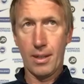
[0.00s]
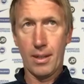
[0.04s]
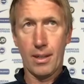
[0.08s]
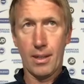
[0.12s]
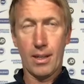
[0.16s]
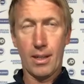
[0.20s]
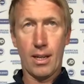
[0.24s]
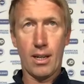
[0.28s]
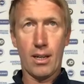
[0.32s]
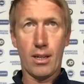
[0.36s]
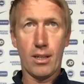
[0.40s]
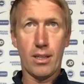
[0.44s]

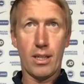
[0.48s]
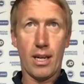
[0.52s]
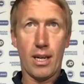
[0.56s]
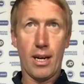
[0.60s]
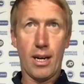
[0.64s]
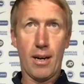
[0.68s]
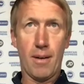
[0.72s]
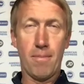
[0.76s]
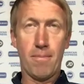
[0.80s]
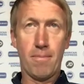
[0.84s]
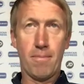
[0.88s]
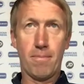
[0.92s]
And
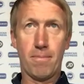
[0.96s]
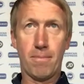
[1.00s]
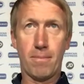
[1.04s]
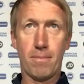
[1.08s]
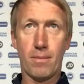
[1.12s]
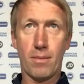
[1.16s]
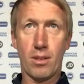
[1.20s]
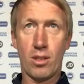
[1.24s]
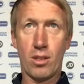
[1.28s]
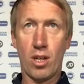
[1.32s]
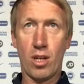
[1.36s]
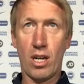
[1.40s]

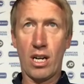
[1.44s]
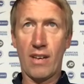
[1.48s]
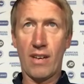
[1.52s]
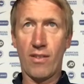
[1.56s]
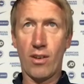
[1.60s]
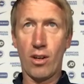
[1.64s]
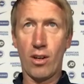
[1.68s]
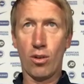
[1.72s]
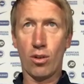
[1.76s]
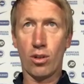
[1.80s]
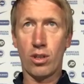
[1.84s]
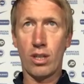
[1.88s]
certainly if
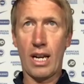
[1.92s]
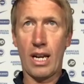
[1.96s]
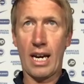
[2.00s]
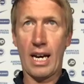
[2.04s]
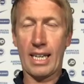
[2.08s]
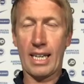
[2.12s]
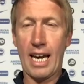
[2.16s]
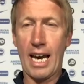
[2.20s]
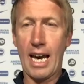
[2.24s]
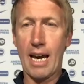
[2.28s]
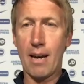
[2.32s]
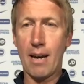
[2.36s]
you looked at our
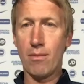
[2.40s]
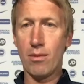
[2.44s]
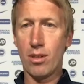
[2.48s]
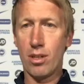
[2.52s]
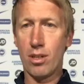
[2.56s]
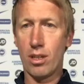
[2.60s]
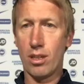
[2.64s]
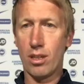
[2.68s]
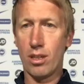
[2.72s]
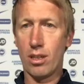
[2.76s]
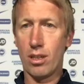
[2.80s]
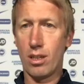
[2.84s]
games,
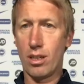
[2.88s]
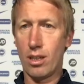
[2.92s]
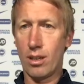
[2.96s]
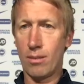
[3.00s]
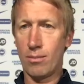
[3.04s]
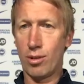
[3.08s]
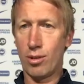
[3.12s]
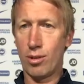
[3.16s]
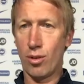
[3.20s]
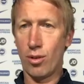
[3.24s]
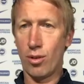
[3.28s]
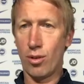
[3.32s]
and
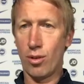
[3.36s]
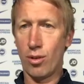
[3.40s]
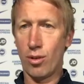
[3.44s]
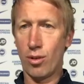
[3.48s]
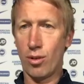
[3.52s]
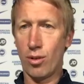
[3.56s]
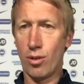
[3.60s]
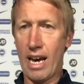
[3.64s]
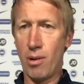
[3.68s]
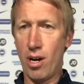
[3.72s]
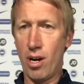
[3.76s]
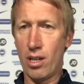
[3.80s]
I'm sure the
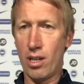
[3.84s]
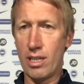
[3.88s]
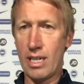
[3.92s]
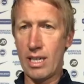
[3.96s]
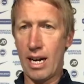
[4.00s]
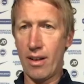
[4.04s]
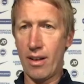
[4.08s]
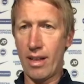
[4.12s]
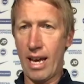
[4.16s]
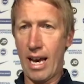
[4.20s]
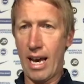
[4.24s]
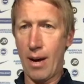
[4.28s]

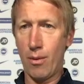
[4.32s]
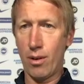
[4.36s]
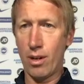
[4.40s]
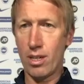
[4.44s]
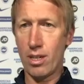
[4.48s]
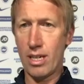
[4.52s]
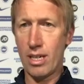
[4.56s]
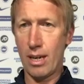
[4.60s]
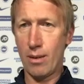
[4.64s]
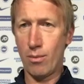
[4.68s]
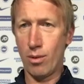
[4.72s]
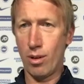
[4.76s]
experts out
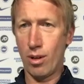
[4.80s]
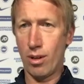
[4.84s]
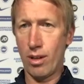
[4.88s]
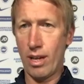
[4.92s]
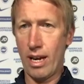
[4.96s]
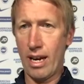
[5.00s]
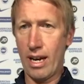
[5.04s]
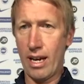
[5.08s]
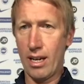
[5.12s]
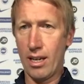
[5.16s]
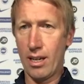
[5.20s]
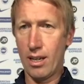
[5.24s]
there would have said,
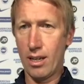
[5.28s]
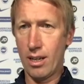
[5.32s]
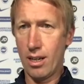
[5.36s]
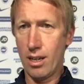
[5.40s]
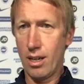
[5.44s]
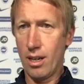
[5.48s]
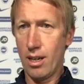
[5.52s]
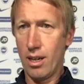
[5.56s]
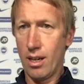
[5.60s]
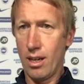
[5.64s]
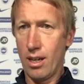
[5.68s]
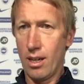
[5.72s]
well, they're
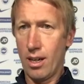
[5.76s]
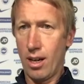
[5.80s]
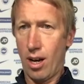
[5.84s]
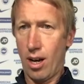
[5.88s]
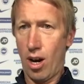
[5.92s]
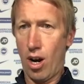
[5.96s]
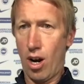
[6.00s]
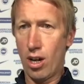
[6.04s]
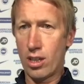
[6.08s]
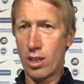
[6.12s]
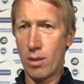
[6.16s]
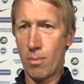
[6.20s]

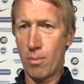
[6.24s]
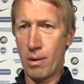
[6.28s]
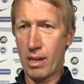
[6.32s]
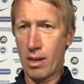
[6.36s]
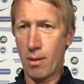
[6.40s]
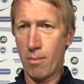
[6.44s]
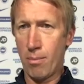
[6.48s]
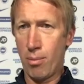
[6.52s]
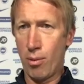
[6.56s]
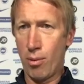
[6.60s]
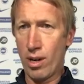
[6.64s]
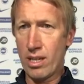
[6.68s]
hard to pick
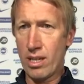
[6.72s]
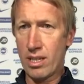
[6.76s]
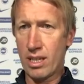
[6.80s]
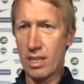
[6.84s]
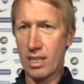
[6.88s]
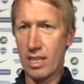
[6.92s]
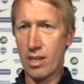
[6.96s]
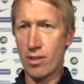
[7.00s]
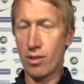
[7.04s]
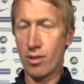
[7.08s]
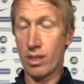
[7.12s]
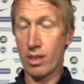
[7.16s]
up points,
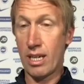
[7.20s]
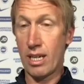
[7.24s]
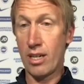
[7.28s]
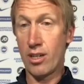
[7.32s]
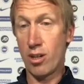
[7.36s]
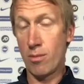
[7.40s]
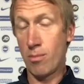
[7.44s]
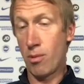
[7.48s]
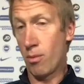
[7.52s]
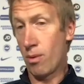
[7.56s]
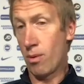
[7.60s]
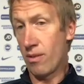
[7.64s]
etc.,
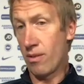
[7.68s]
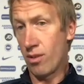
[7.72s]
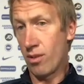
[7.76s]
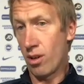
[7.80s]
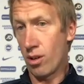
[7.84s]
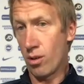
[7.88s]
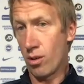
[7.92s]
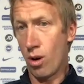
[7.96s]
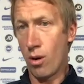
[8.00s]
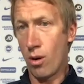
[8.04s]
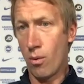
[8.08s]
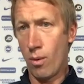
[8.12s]
etc., but we've
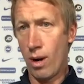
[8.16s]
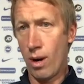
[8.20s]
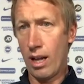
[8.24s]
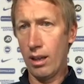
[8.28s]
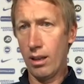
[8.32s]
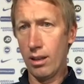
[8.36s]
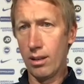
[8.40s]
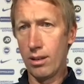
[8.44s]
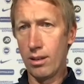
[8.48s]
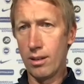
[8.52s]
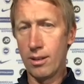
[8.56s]
done quite well.